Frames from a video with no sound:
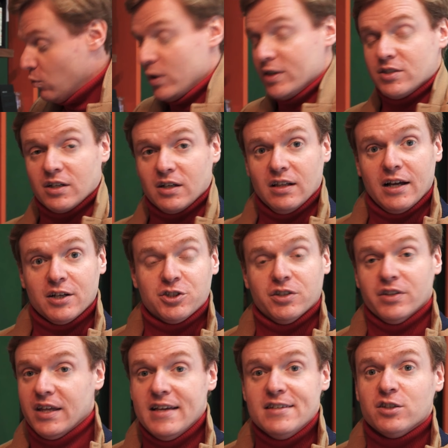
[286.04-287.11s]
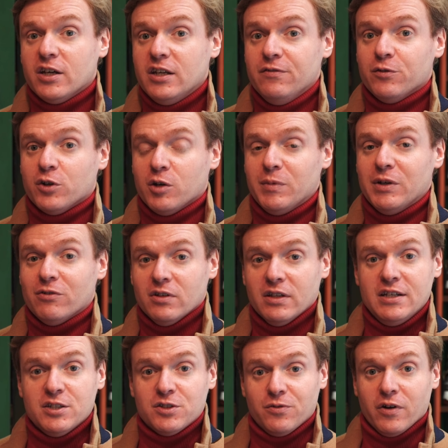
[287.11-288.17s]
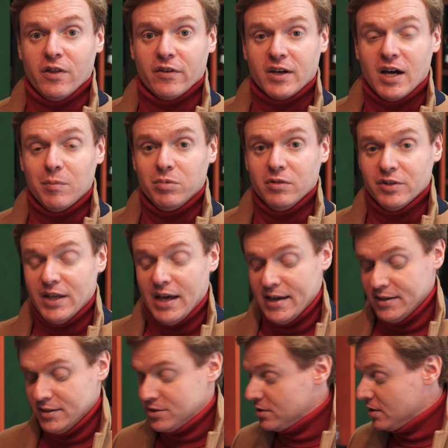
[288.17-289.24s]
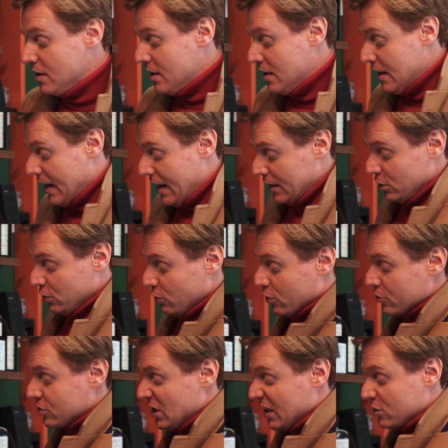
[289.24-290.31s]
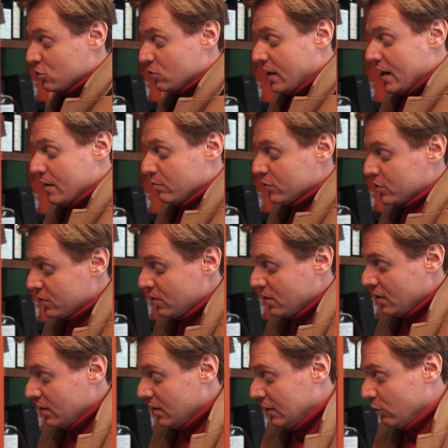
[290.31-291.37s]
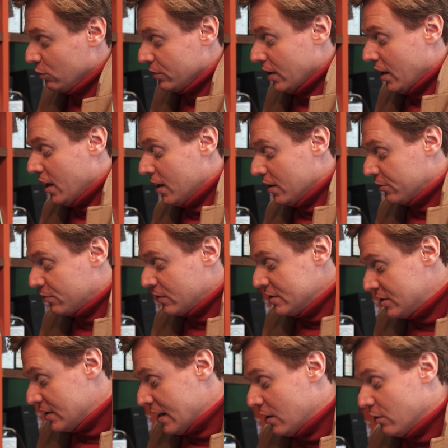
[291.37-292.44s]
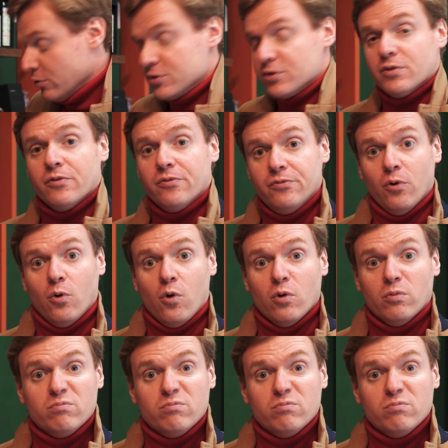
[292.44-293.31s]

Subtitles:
winter collection that isn't even going to be released for another couple of days, and you've got 6 drams, little 3 cls for